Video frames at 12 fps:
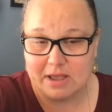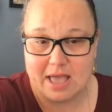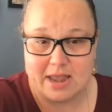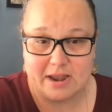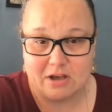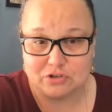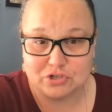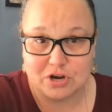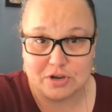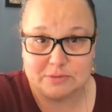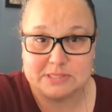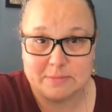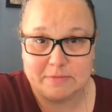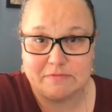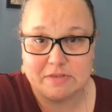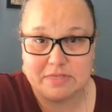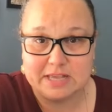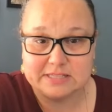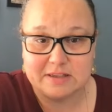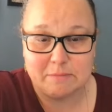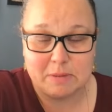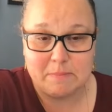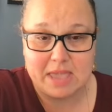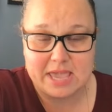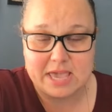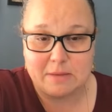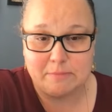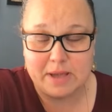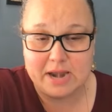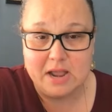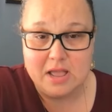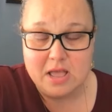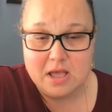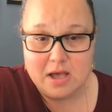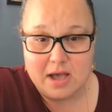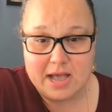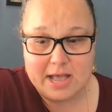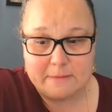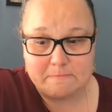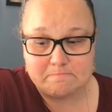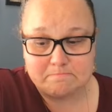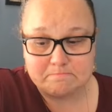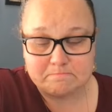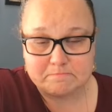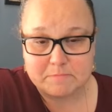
And I'll show you some of the things I've been making, but um,